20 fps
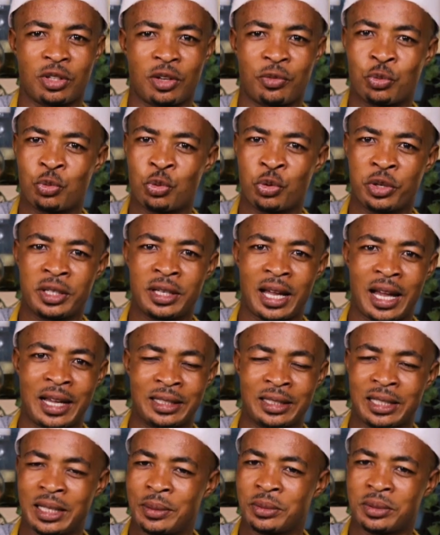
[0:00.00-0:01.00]
of cooking
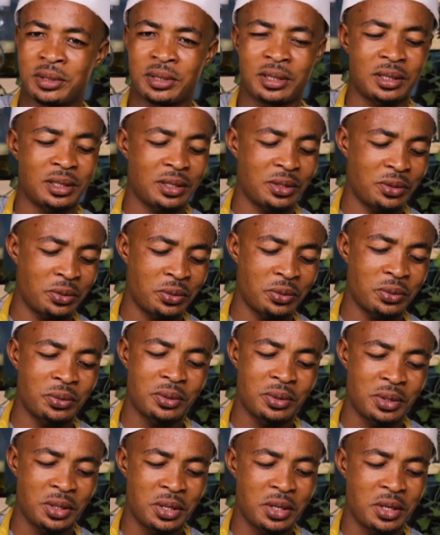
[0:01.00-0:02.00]
items.
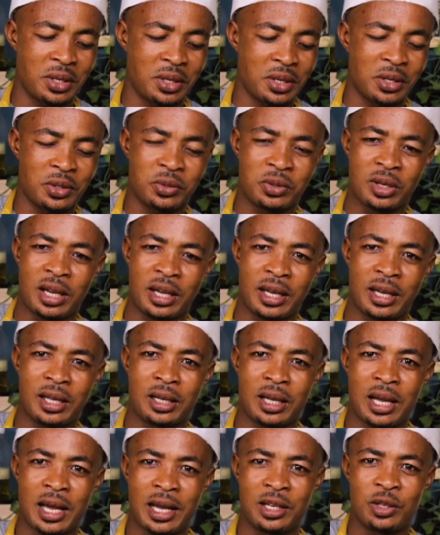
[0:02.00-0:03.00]
You are
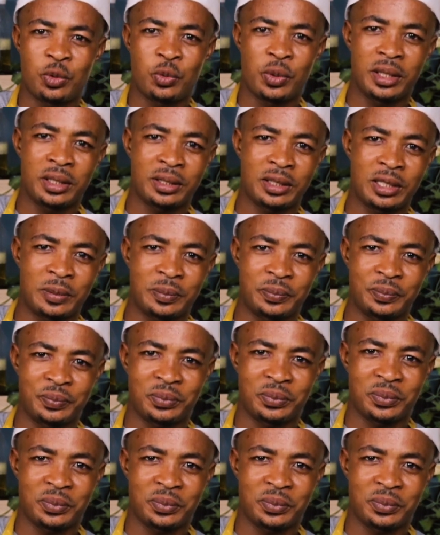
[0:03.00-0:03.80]
highly welcome,